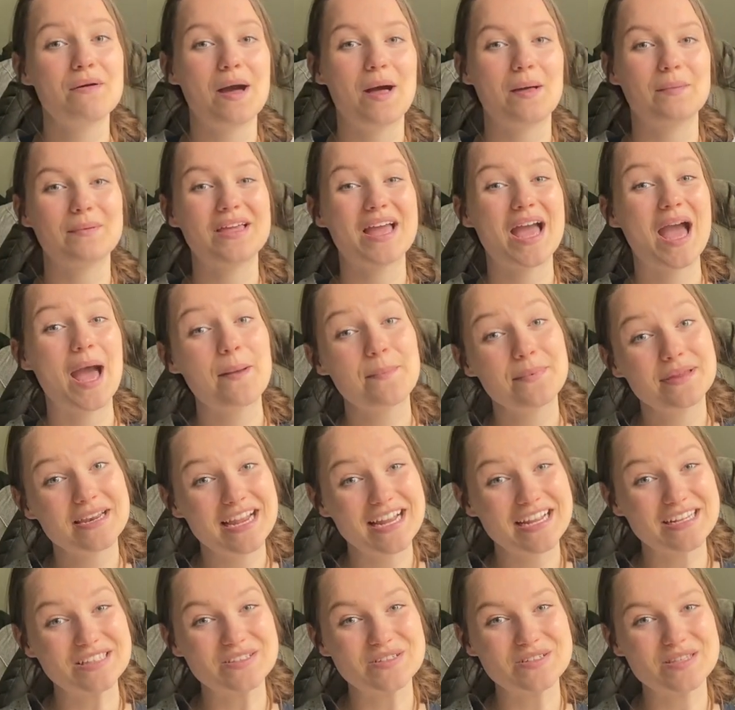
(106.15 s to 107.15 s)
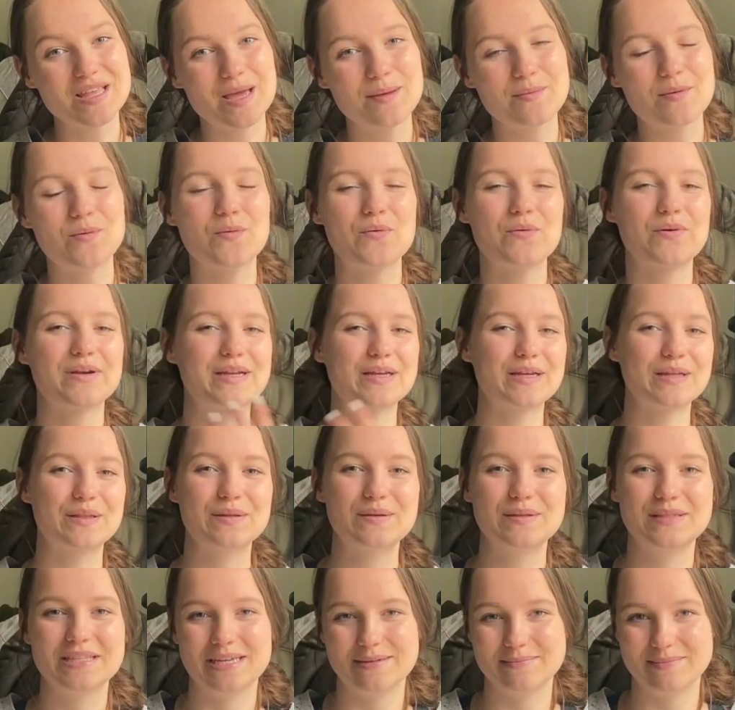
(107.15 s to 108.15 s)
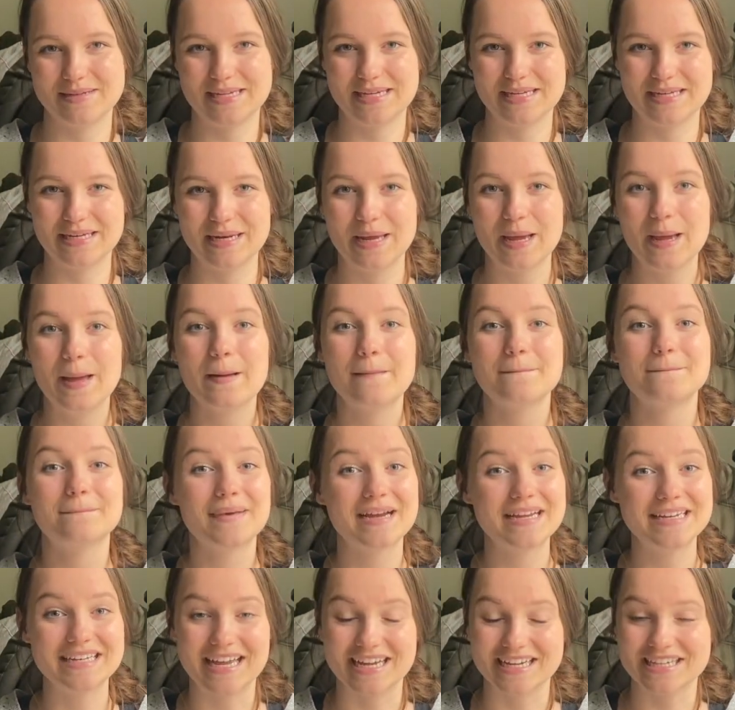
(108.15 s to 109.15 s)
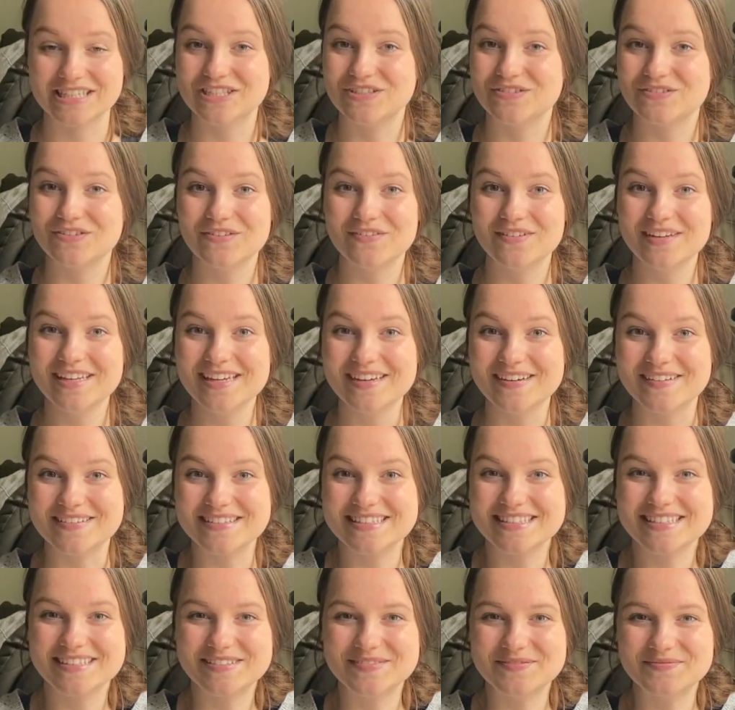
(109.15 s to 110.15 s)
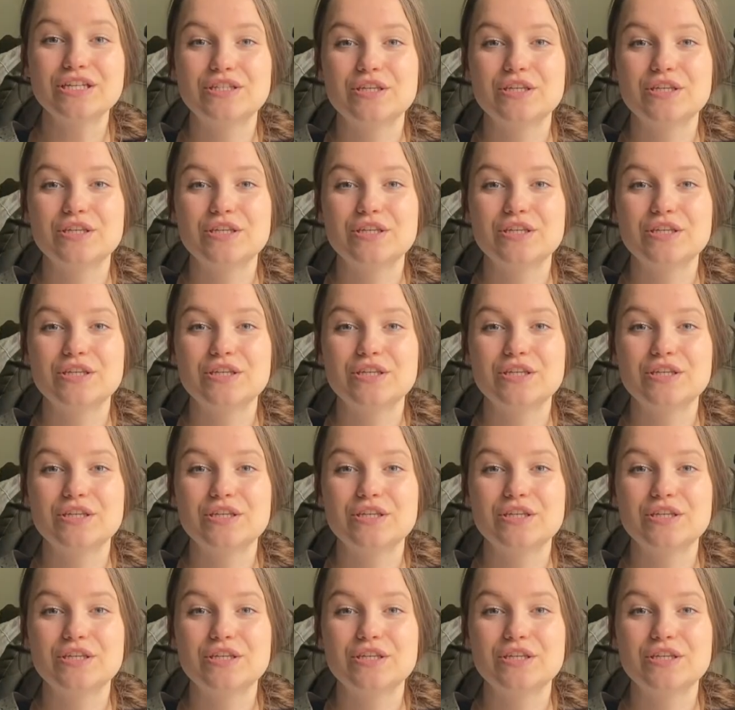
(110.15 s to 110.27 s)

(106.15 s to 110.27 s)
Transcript: I'll be happy to answer them or include them in my next few videos.